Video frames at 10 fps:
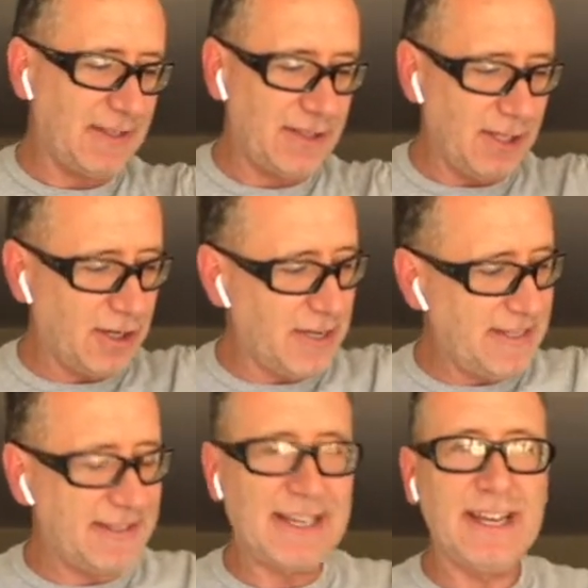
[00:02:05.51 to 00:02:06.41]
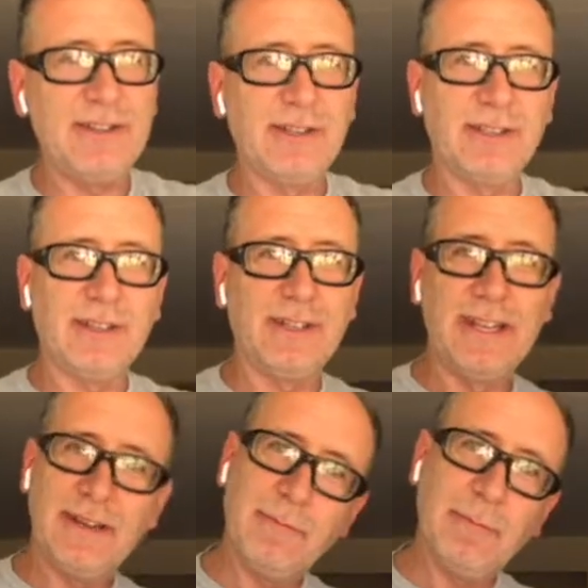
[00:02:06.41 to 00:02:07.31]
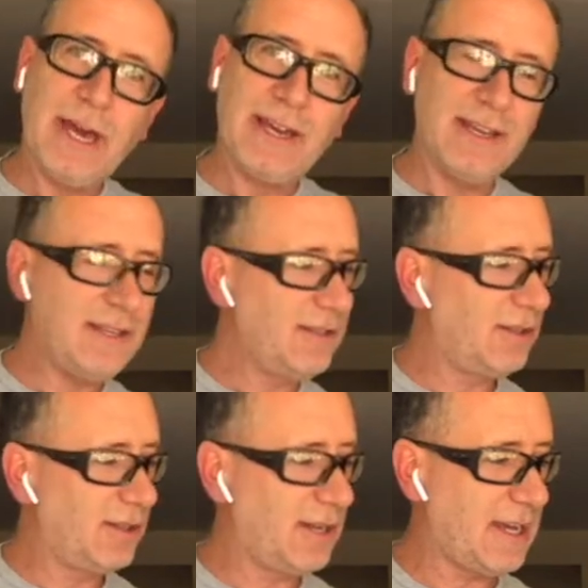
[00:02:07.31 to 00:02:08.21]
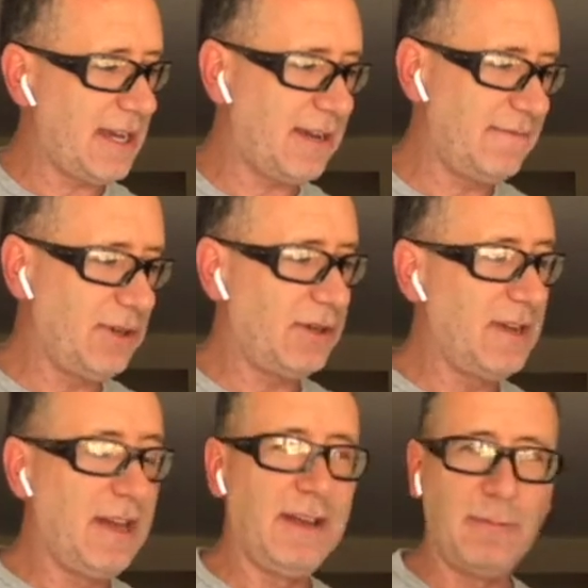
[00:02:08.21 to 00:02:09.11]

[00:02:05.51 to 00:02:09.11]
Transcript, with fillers: So inside your little package, you're gonna have your